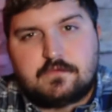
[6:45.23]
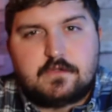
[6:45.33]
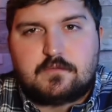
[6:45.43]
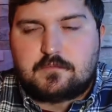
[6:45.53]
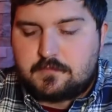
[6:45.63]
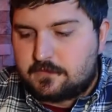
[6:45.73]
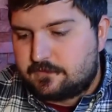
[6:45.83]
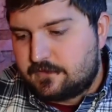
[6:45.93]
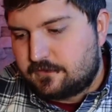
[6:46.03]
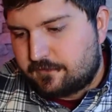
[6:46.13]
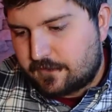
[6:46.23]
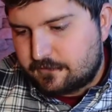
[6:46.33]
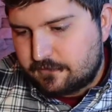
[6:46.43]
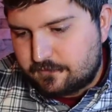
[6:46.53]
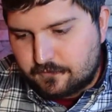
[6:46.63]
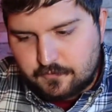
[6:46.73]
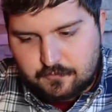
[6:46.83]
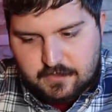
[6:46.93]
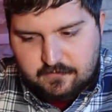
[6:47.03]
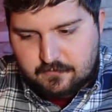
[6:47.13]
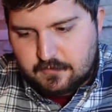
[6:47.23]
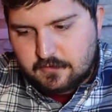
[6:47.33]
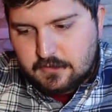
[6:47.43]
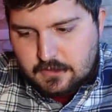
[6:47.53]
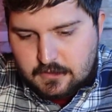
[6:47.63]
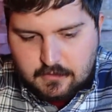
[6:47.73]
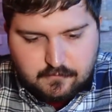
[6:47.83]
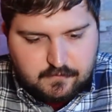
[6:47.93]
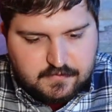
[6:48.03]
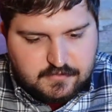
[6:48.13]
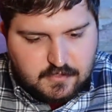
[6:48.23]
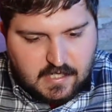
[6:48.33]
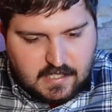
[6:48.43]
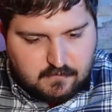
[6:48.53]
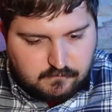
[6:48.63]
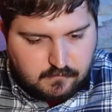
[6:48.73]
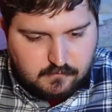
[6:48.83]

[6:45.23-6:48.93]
So it's universal for whatever fit you have.